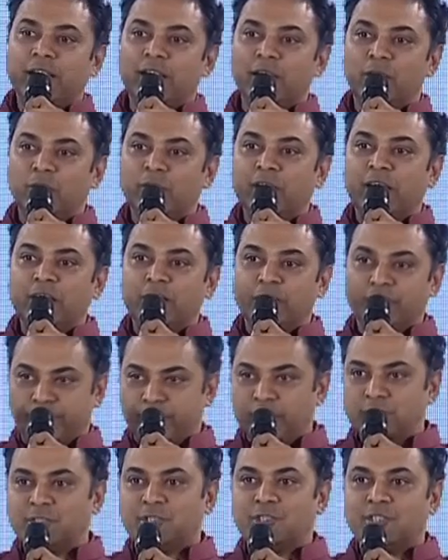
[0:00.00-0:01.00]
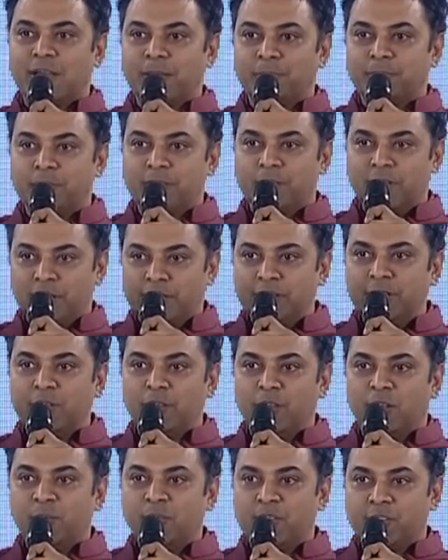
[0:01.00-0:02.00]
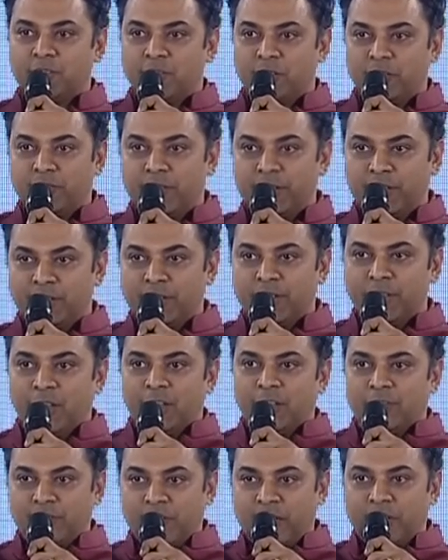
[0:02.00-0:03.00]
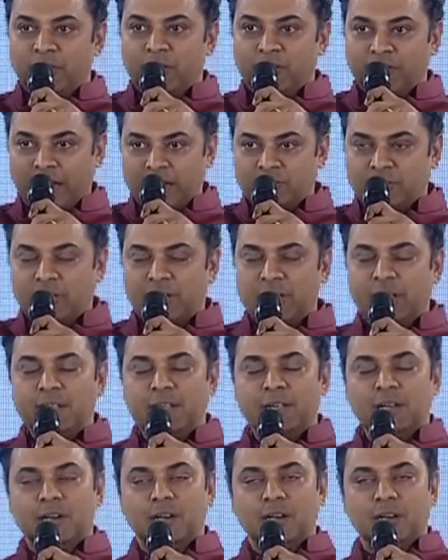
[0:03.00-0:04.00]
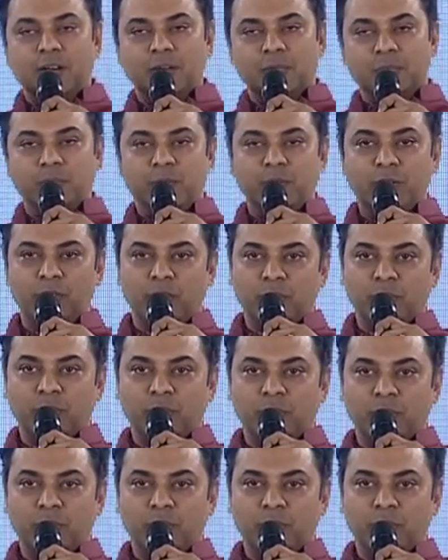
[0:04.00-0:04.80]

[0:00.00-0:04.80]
a look at the first chapter in the economic survey where we've actually, um, you know,